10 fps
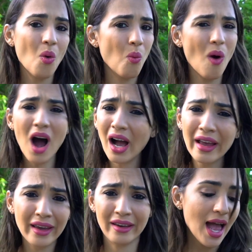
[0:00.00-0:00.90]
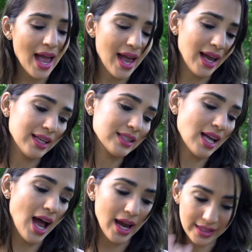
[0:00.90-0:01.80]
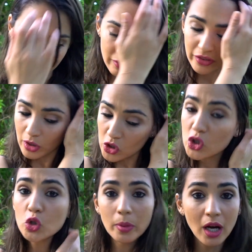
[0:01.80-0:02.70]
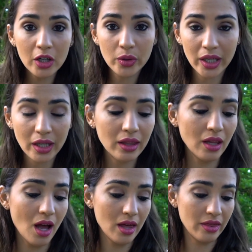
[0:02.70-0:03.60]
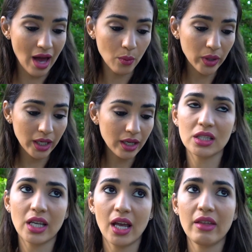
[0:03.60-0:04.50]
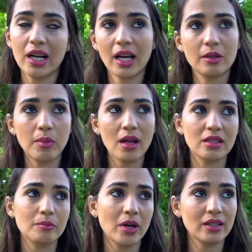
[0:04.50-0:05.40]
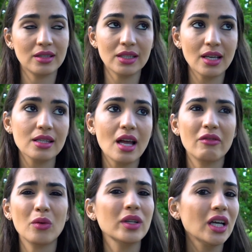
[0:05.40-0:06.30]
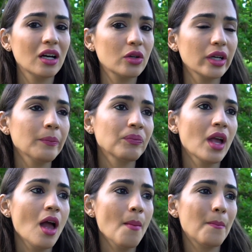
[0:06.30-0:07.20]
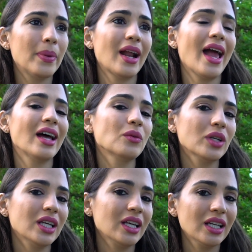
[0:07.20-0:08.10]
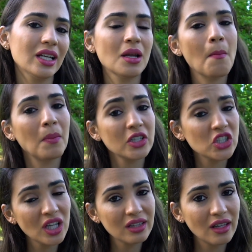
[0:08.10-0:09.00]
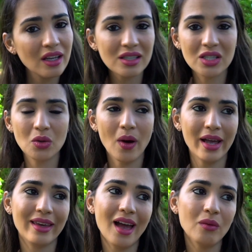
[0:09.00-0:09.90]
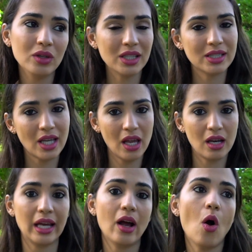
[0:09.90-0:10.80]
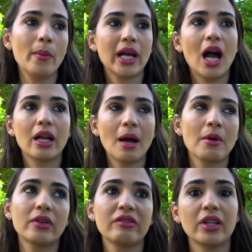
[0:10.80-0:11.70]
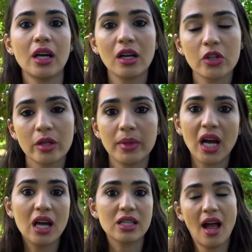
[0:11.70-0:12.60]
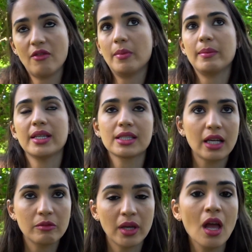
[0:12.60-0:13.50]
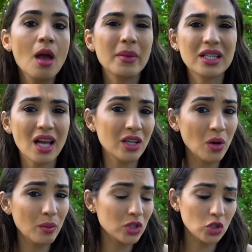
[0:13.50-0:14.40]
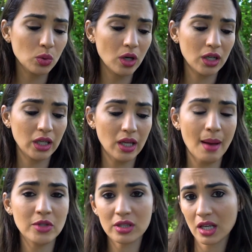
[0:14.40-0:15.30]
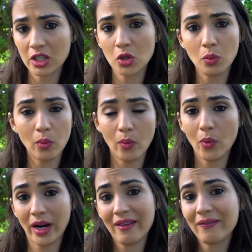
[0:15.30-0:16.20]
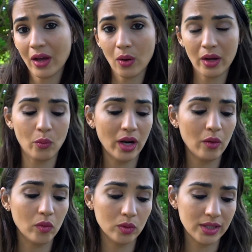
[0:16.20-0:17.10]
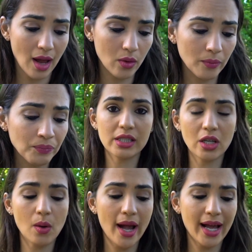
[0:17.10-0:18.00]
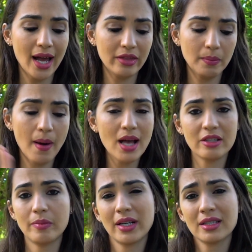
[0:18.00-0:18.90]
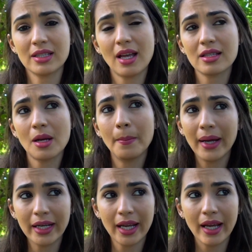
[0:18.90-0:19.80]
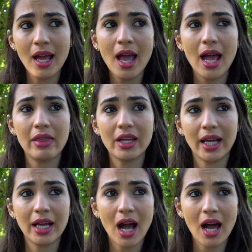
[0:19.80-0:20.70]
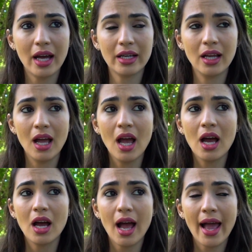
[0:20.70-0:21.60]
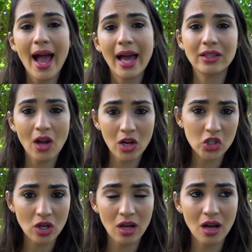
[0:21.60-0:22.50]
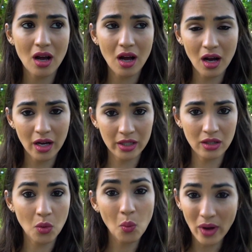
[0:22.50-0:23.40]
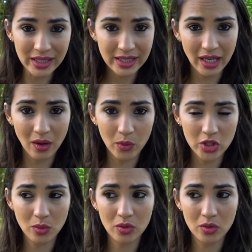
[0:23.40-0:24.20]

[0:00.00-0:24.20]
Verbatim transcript: why? And I did feel super hungry that week, day that I got the positive pregnancy test, I felt really hungry, but I hadn't really eaten much that day so I can't really say like oh my god I'm already feeling hungry because I have a baby inside of me because I know it was too early I'm just telling you what I felt and what I wrote down so I got the positive pregnancy test on Monday and then I got I had nausea on Wednesday, which it